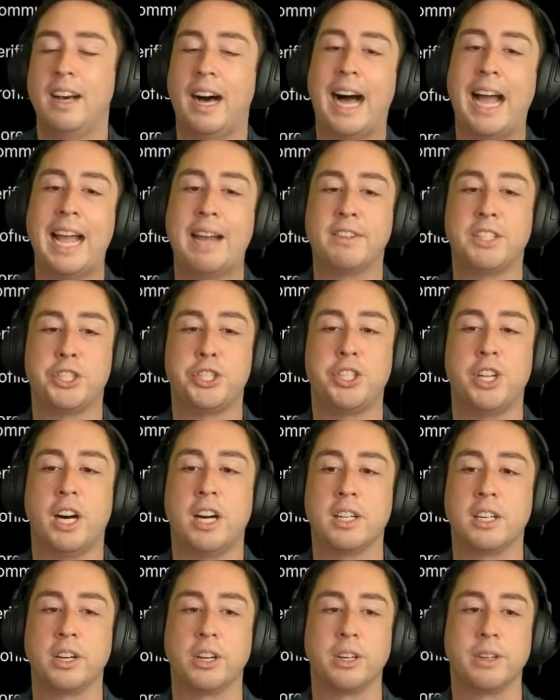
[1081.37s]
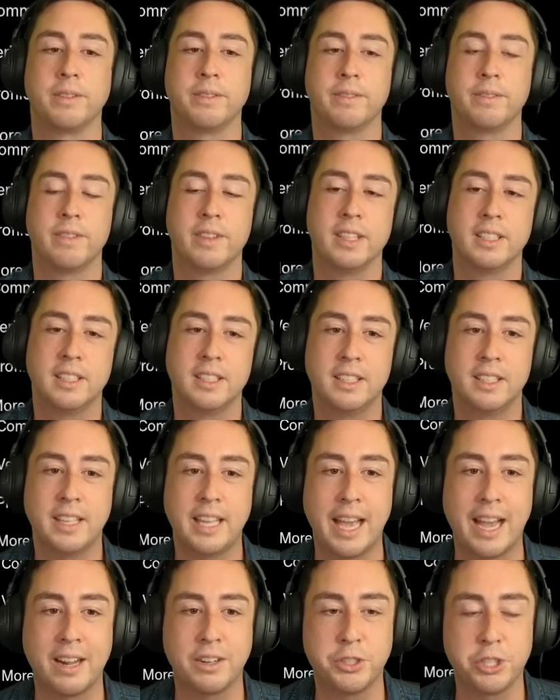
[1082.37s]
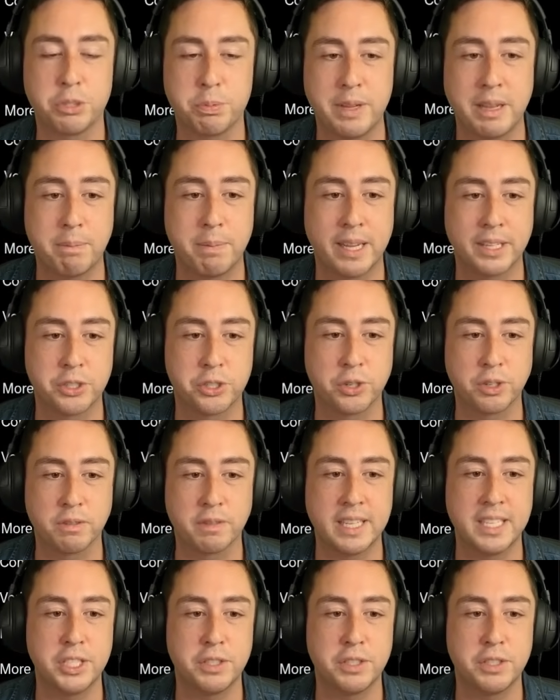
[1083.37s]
I have a stalker. Yeah, it'll just be a picture of his